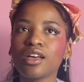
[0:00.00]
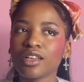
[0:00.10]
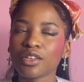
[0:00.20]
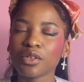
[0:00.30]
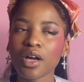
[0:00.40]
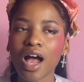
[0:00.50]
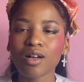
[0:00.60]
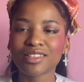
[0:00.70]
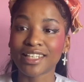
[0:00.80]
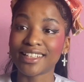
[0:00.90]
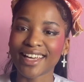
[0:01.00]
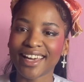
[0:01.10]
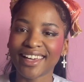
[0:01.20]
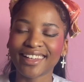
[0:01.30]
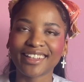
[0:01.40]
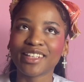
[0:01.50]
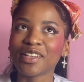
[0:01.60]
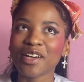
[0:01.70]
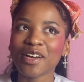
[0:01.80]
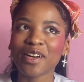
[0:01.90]
You know how today, in the
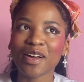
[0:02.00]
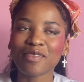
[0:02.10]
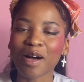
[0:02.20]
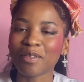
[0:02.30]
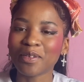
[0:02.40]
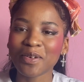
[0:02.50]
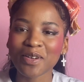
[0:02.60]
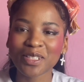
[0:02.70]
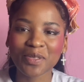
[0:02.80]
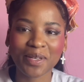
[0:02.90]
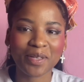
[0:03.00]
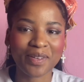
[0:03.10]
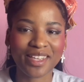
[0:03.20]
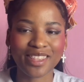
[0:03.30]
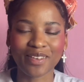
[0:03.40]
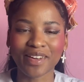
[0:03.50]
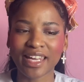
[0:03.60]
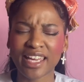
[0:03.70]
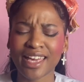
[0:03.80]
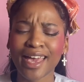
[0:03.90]
year of our Lord
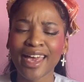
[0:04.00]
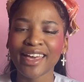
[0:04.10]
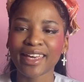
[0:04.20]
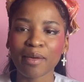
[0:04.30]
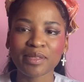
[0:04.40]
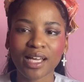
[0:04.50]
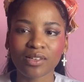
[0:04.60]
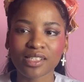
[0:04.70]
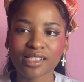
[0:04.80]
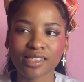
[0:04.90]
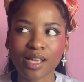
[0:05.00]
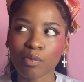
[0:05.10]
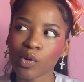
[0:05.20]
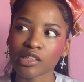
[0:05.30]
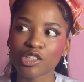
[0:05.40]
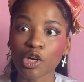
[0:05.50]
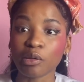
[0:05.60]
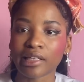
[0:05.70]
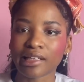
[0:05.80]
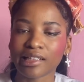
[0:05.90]
2023, Cape Town somewhat
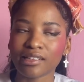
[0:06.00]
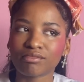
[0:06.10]
jokingly,